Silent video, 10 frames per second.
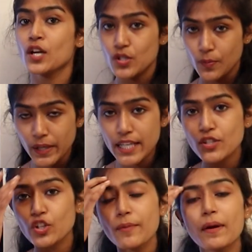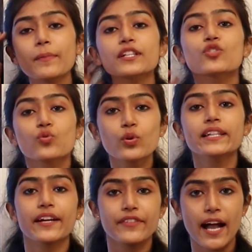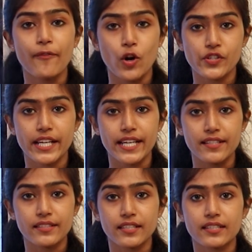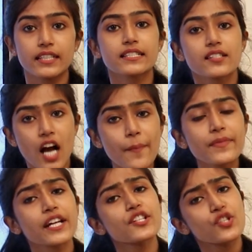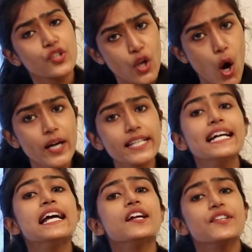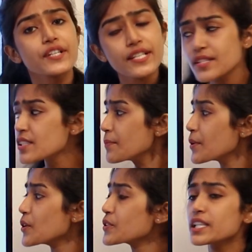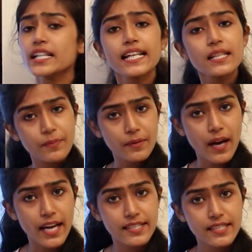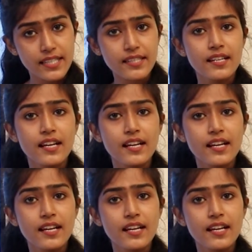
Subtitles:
So, please do remember the rule that we have already discussed. A term that is not distributed in the premises